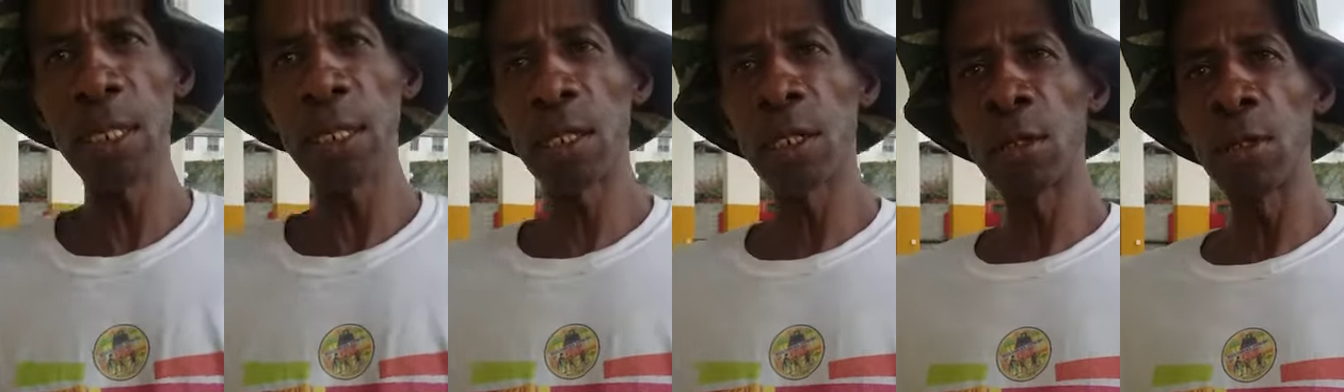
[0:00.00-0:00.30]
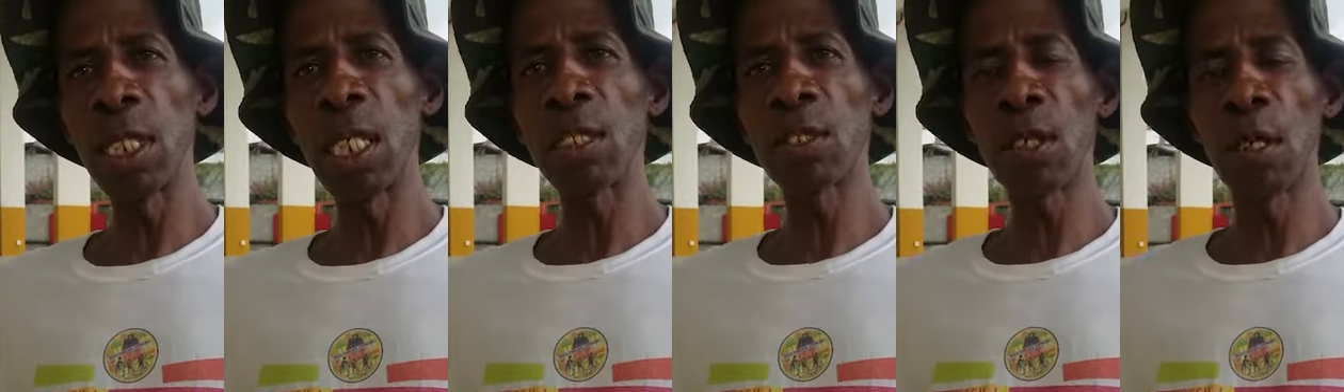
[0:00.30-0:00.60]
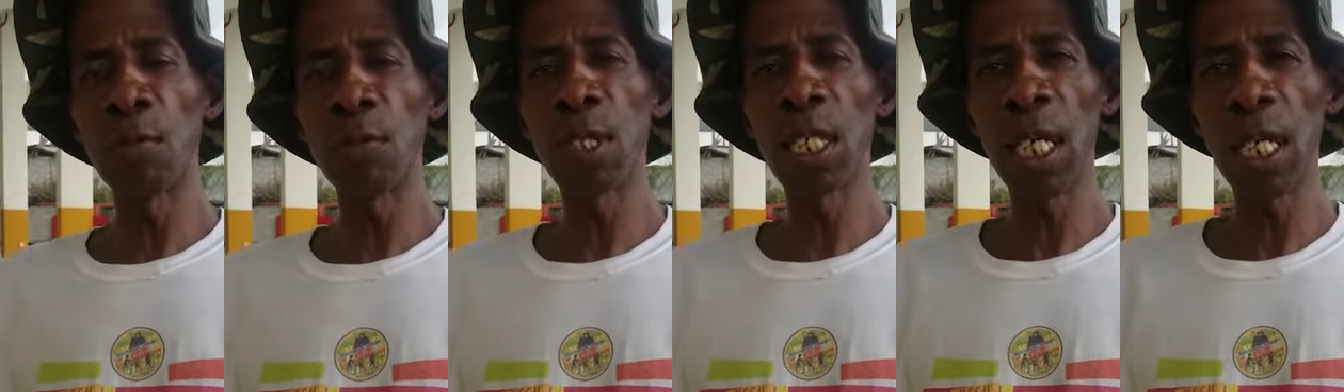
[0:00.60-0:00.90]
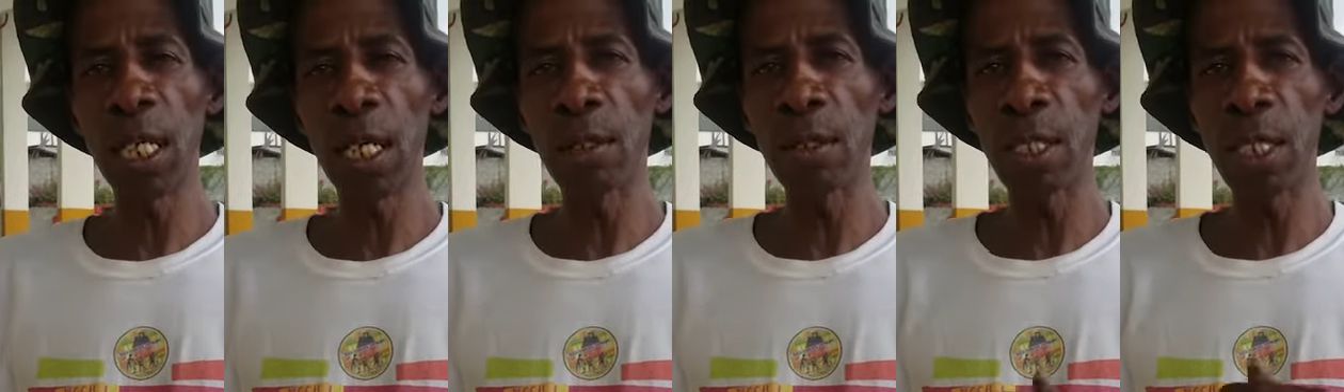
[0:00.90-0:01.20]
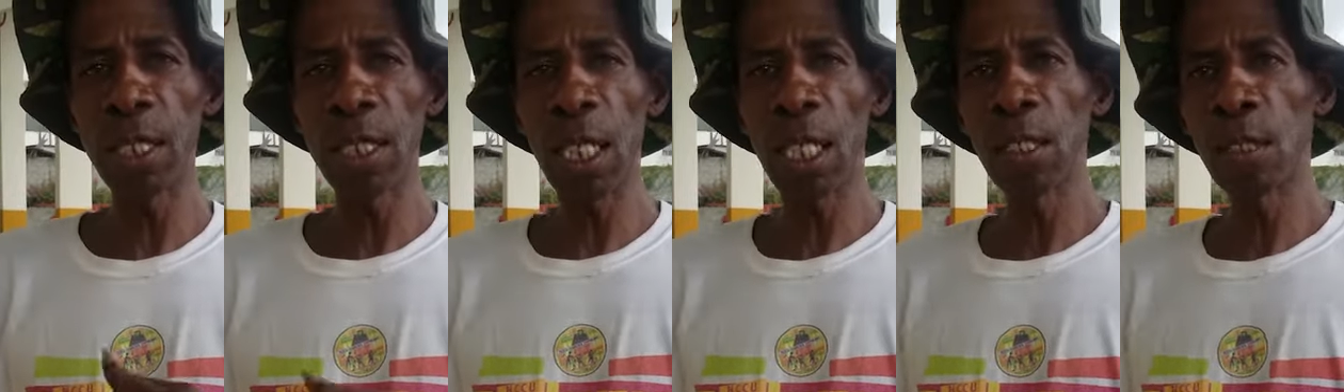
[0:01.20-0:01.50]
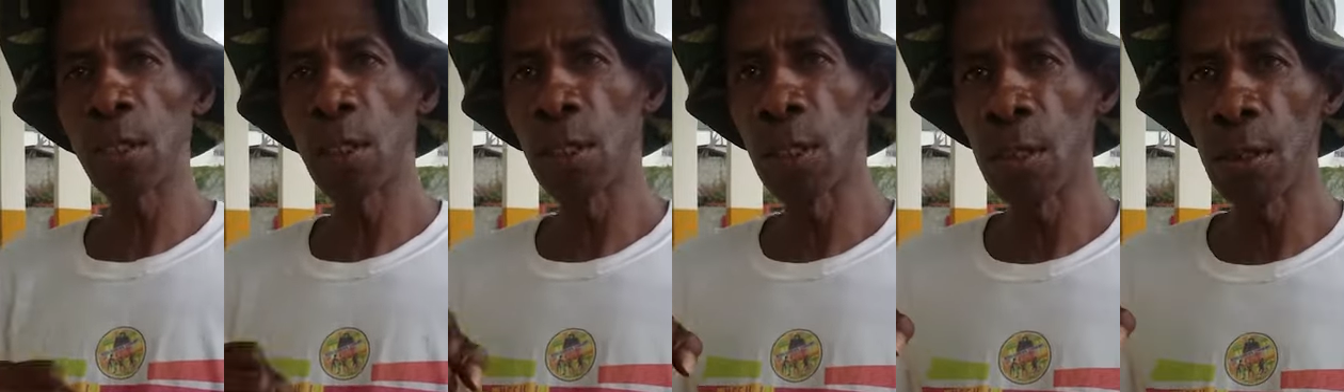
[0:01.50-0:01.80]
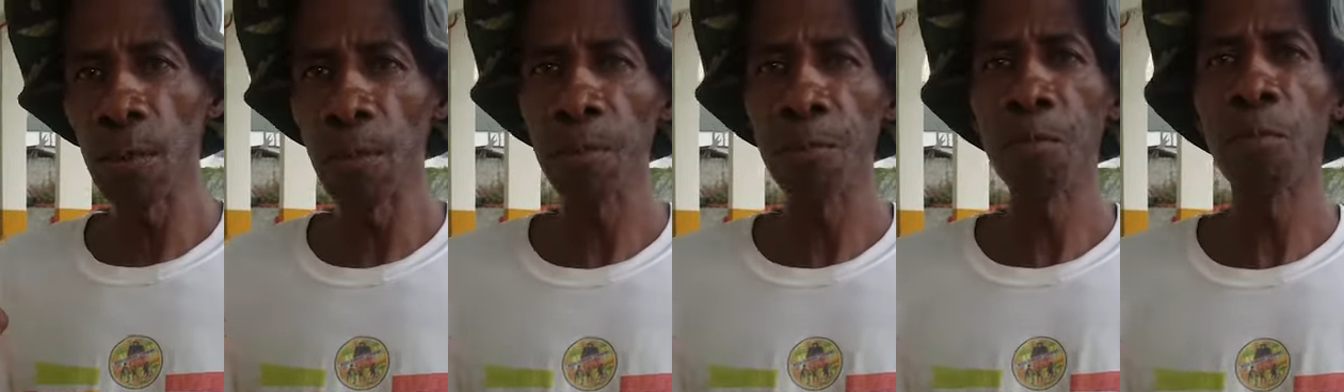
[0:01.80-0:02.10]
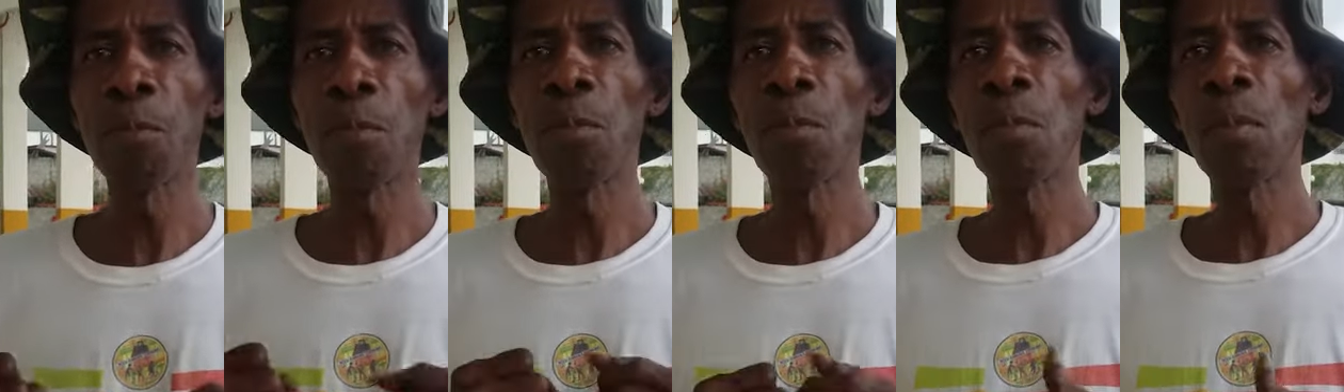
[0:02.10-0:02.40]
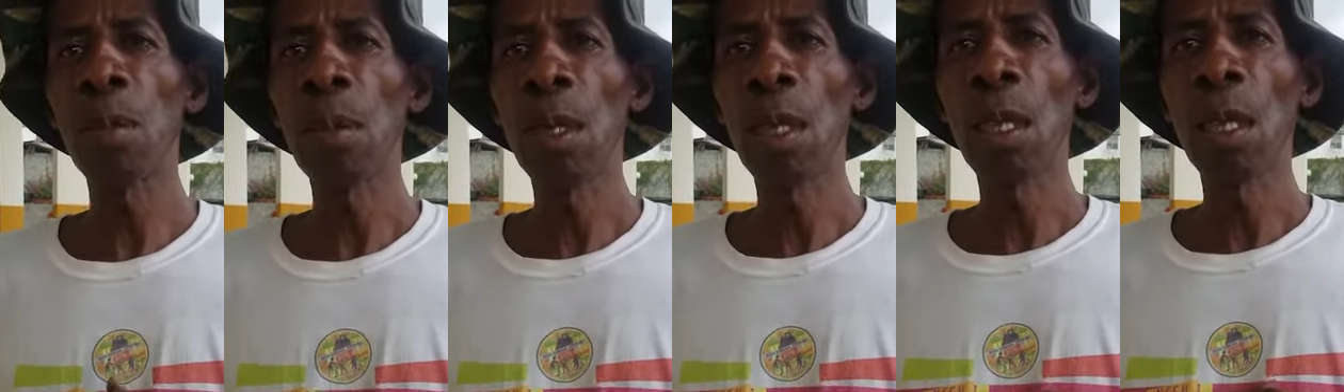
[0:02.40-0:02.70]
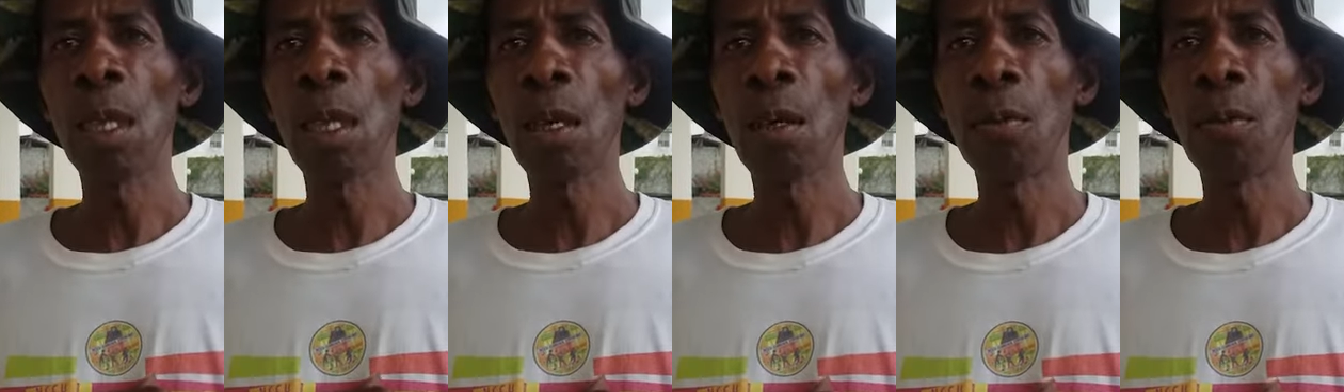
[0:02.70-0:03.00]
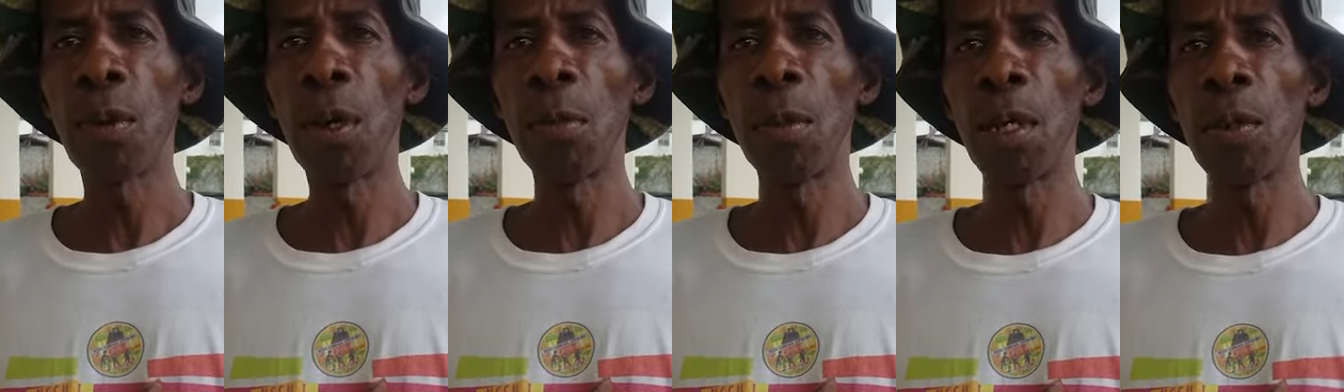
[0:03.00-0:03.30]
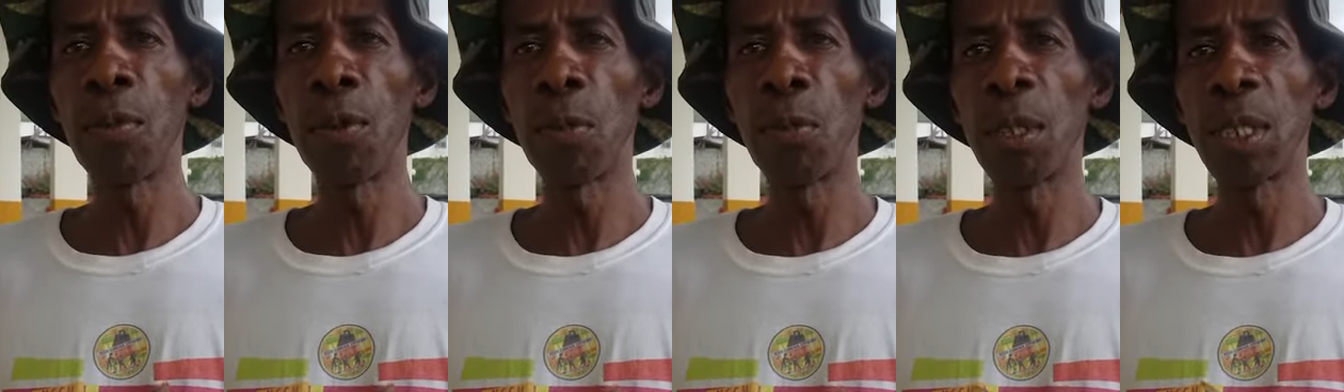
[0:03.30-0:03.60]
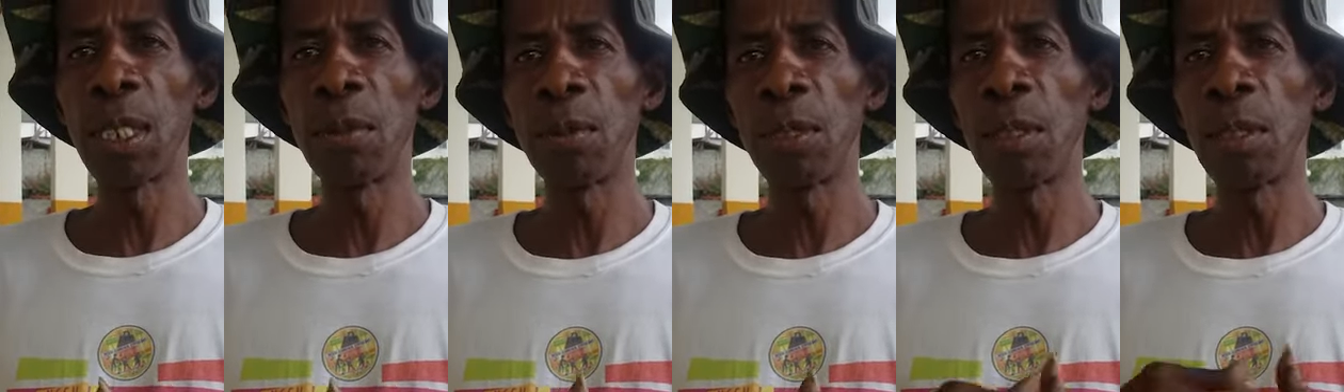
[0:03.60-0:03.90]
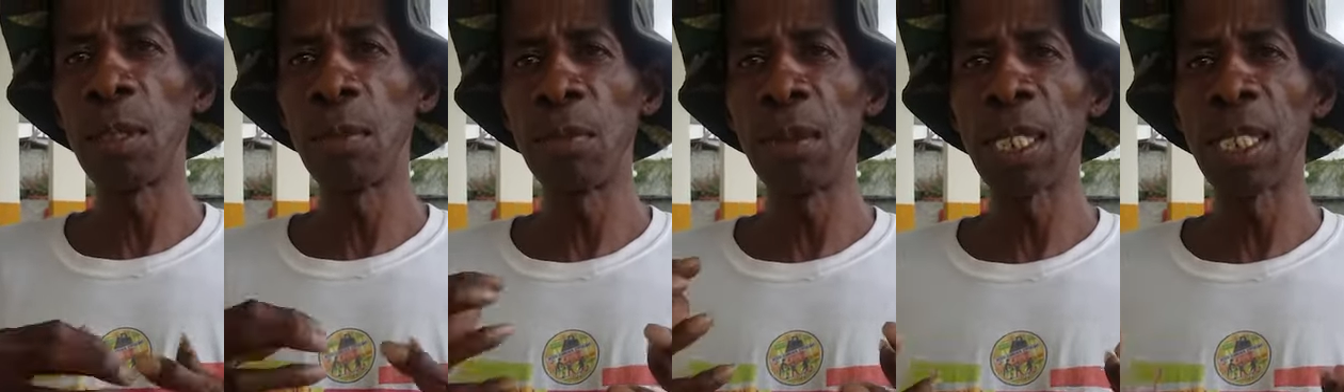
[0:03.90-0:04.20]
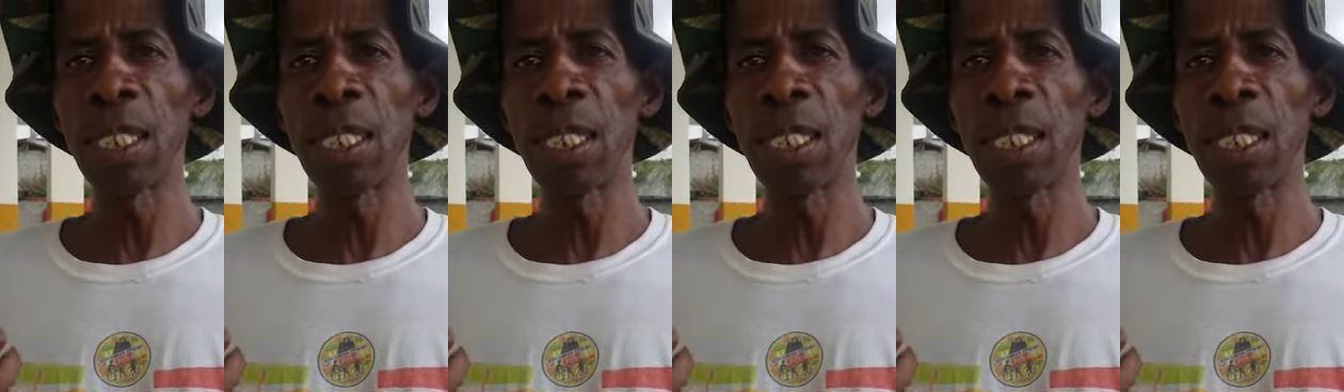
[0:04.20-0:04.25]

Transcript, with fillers: so we just come together and we decide to form our football team and make